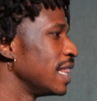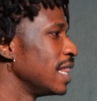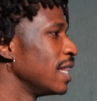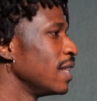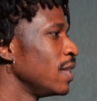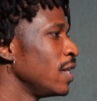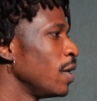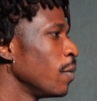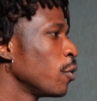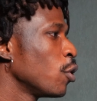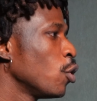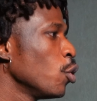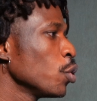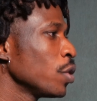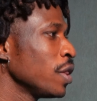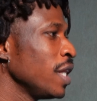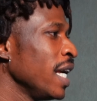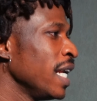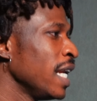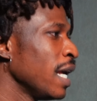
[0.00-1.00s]
the
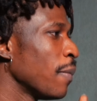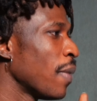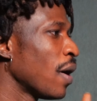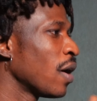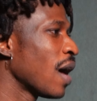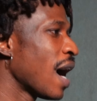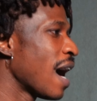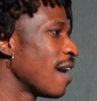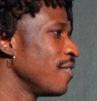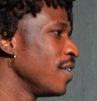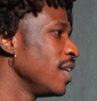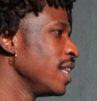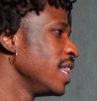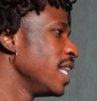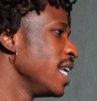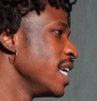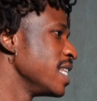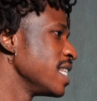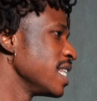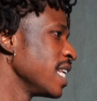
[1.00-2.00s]
good thing about having
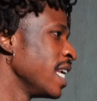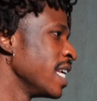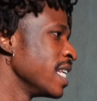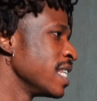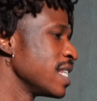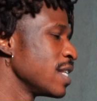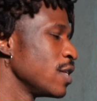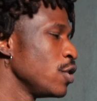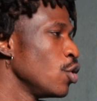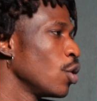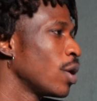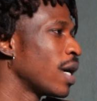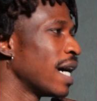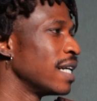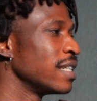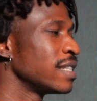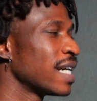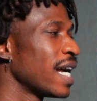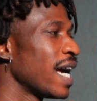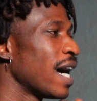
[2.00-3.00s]
this is you
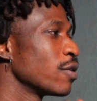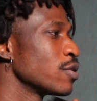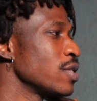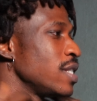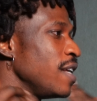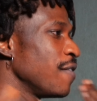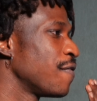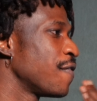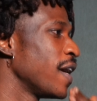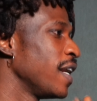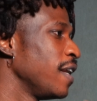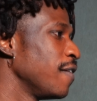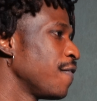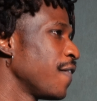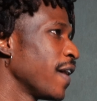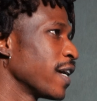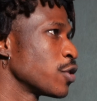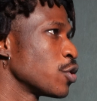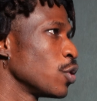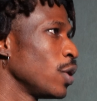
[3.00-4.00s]
can try out different effects.